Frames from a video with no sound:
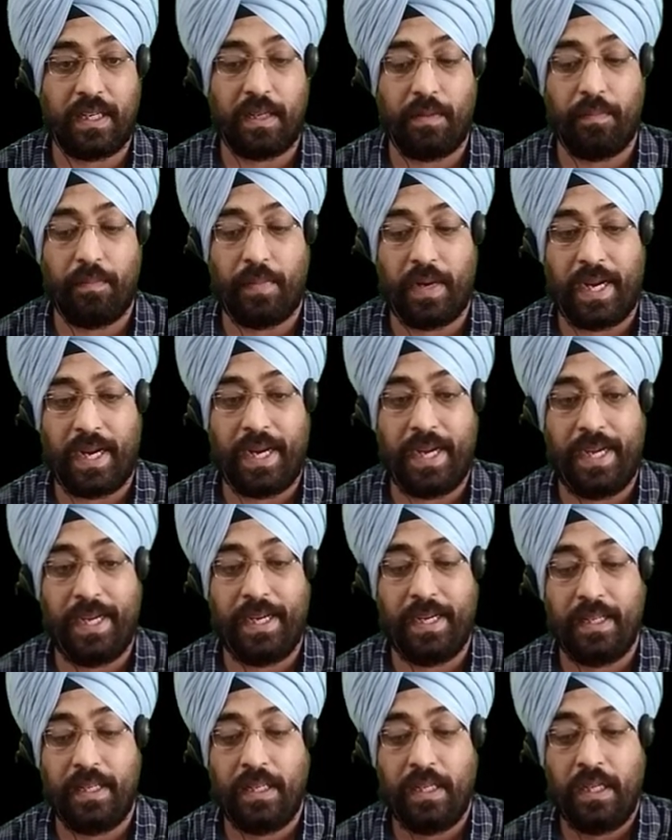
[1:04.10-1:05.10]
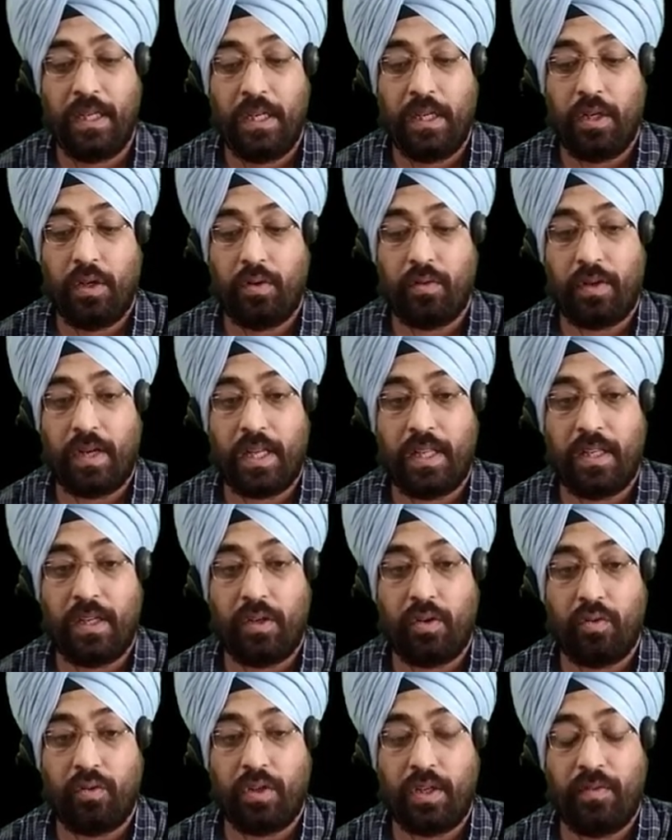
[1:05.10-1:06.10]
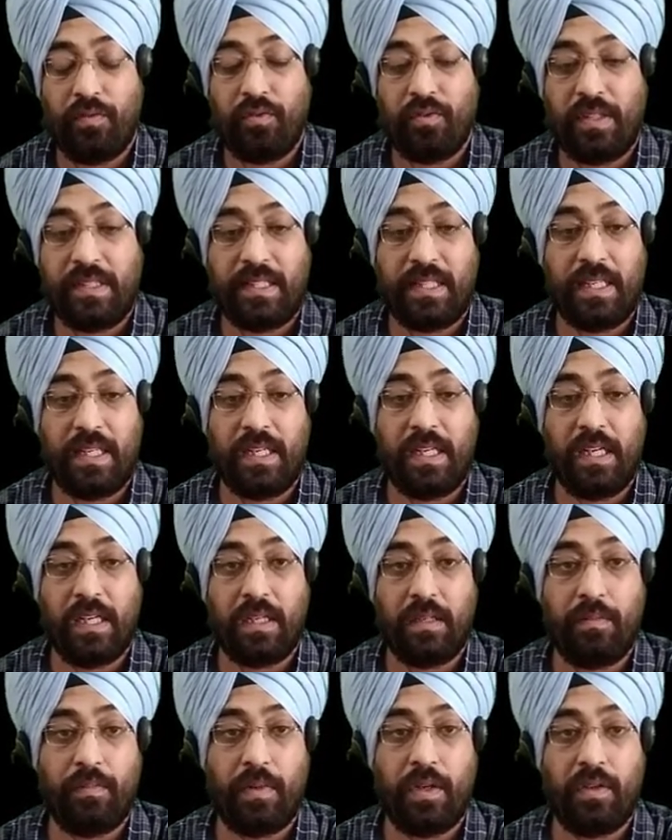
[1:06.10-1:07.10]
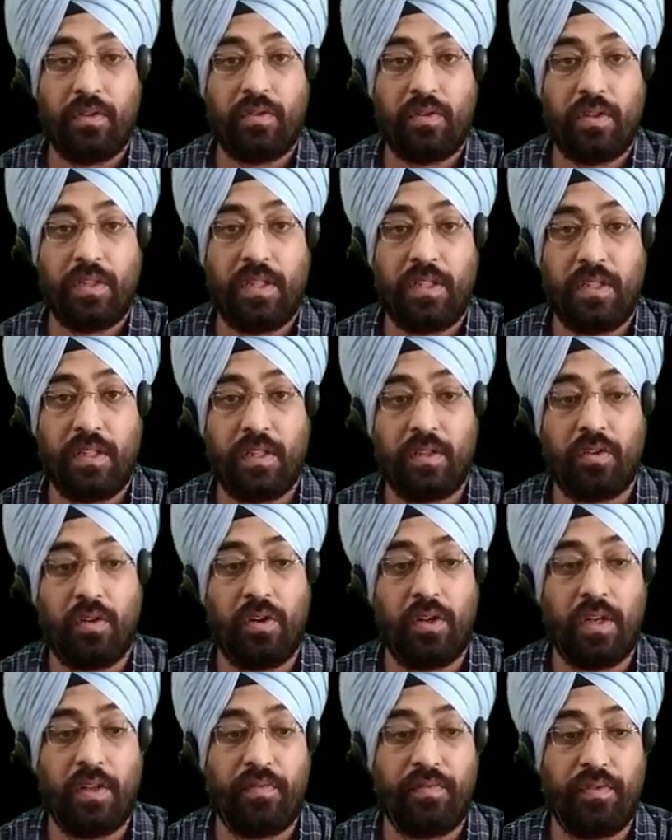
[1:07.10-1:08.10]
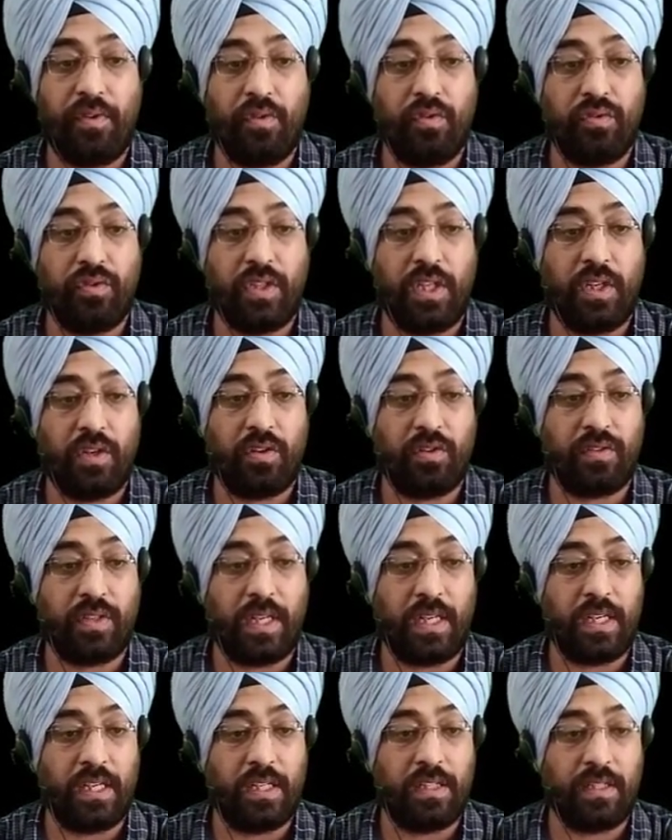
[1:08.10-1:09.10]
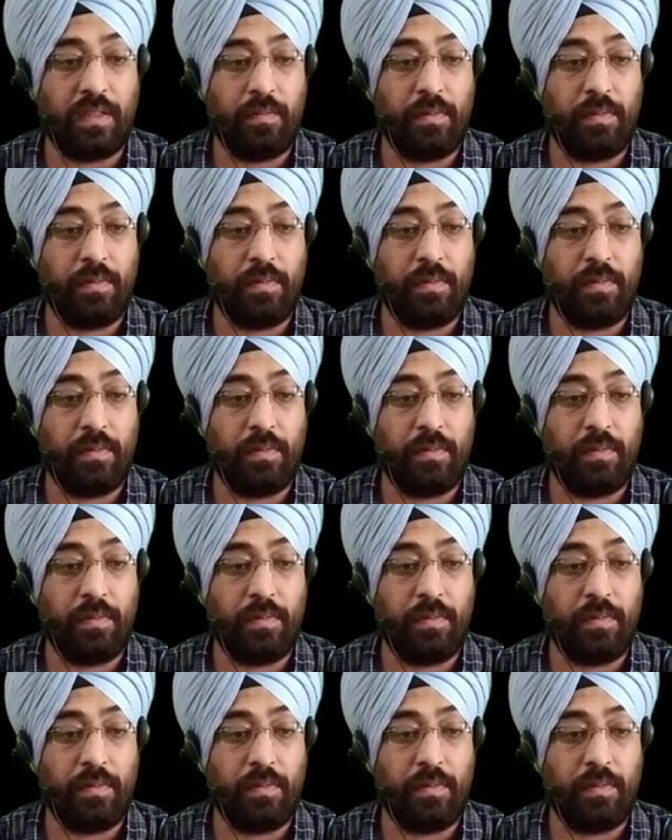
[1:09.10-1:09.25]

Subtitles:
combined together to give you a single compound. So this is called a fused heterocycle.